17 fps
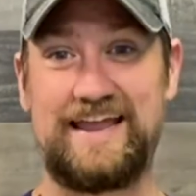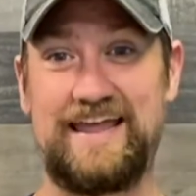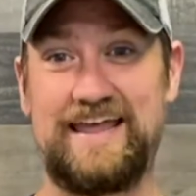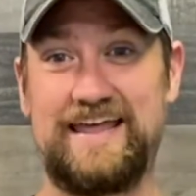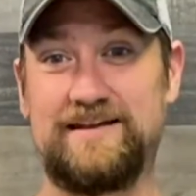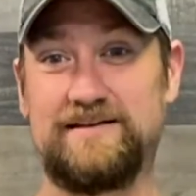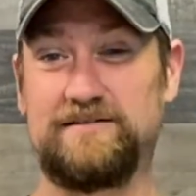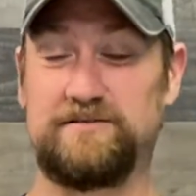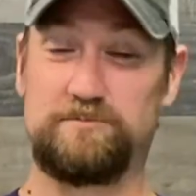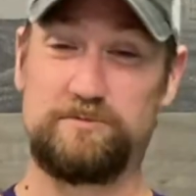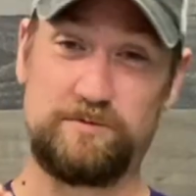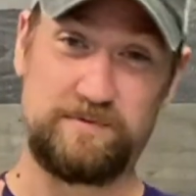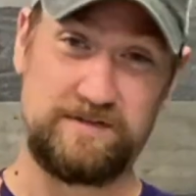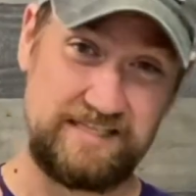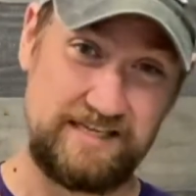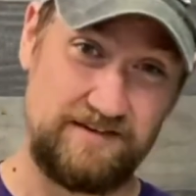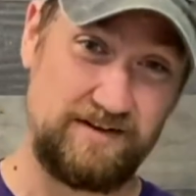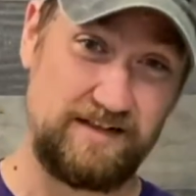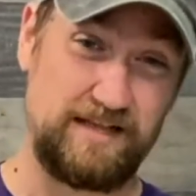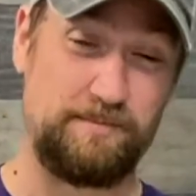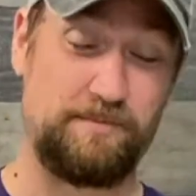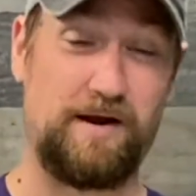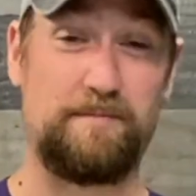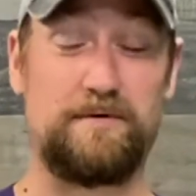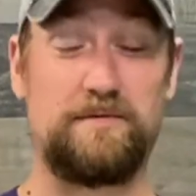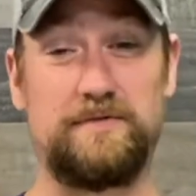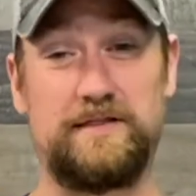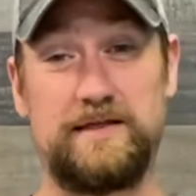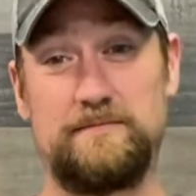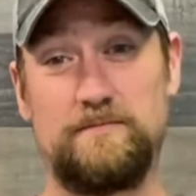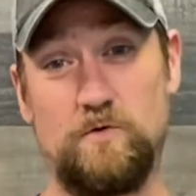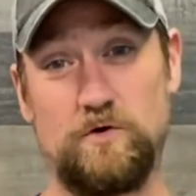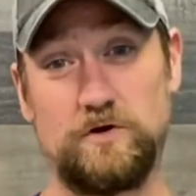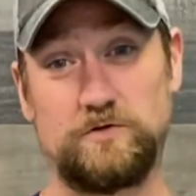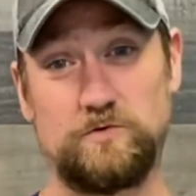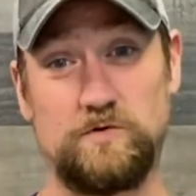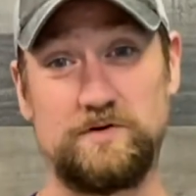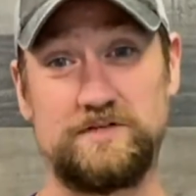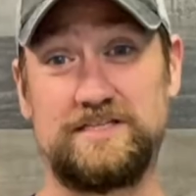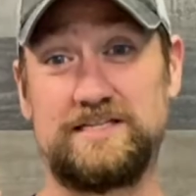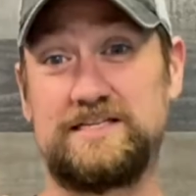and specifically probably more towards